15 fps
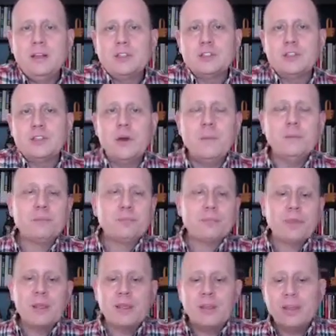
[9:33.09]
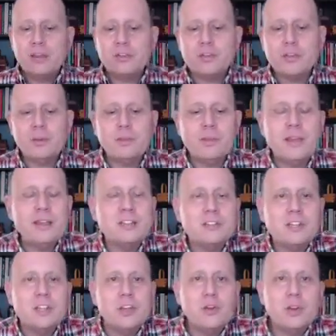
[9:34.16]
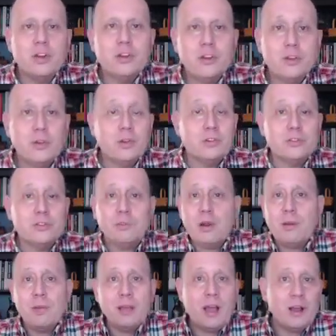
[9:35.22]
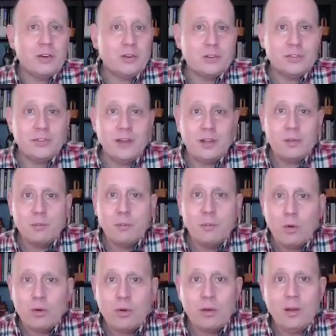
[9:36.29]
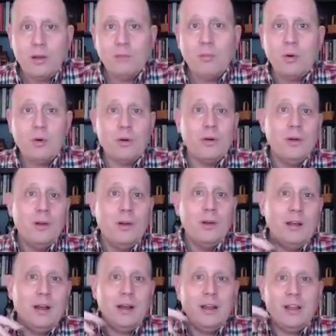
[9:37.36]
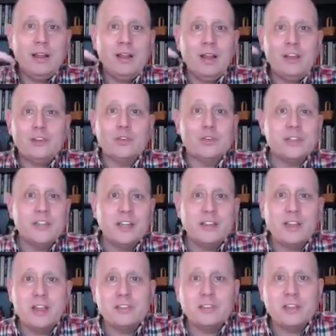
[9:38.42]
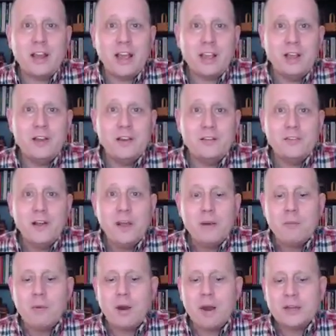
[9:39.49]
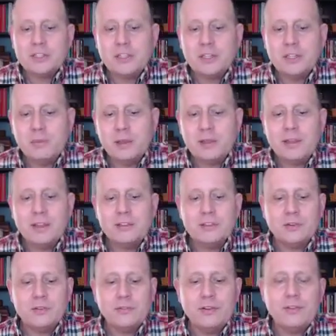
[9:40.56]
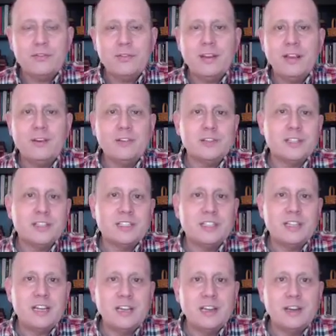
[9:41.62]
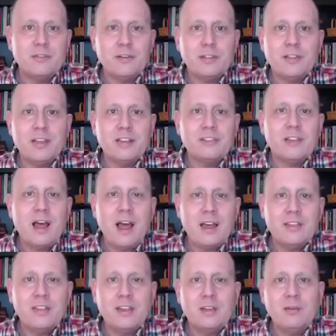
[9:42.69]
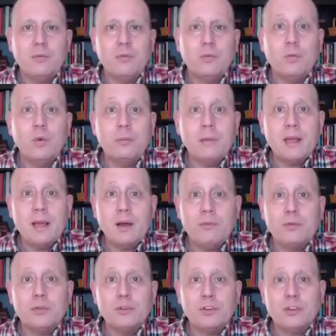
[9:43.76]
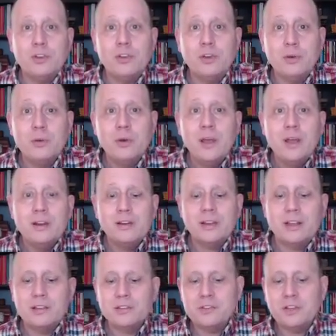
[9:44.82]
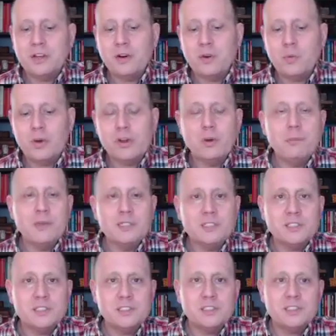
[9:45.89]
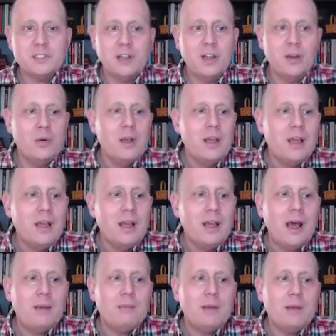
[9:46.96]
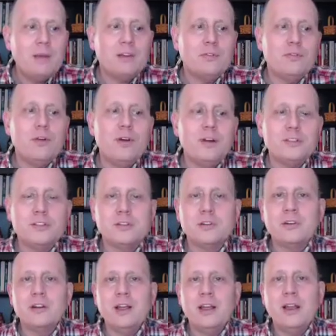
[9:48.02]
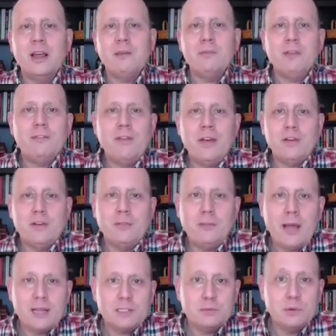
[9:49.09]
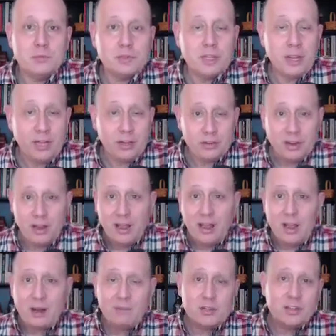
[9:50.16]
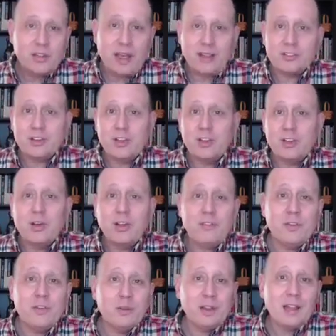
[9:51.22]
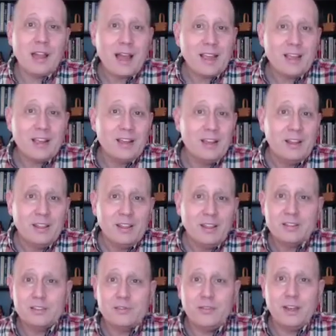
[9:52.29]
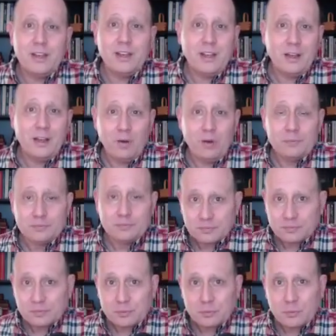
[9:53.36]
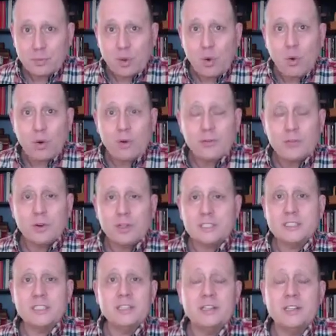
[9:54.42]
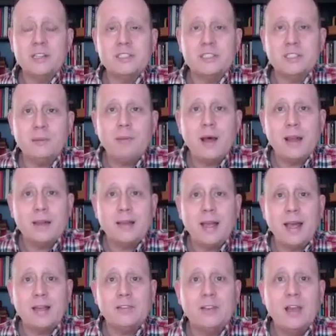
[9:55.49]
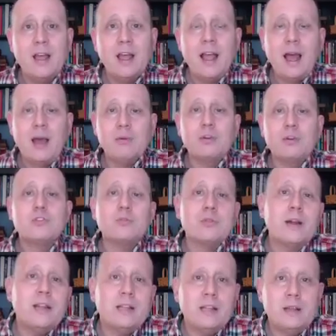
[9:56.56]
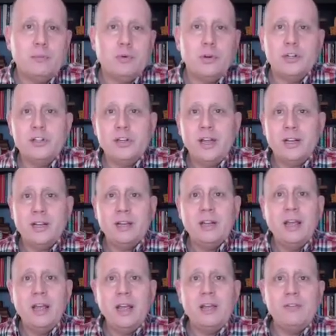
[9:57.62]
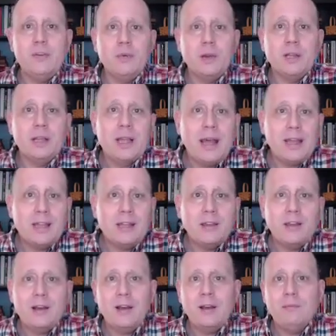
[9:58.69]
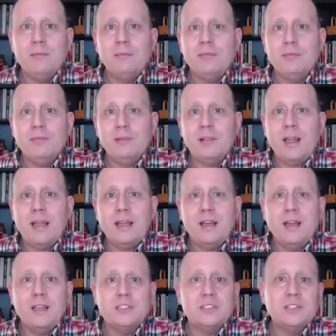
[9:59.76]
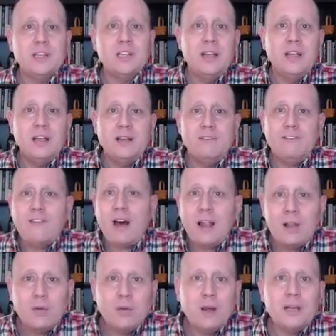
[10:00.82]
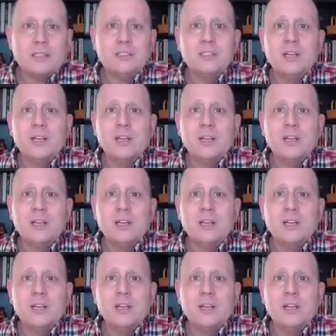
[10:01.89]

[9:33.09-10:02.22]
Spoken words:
So these are some of the things that you can do. There's probably hundreds of other more interesting things that I could have brought to you, but these are 15 or 16 different things that I think would be helpful to you to consider when your business is slow. I'm Dr. Foster, and I'm the founder of Maximum Change. And I'm just asking you, if you like this video, or if you're listening to this as a podcast, I would greatly appreciate it if you would like us, follow us,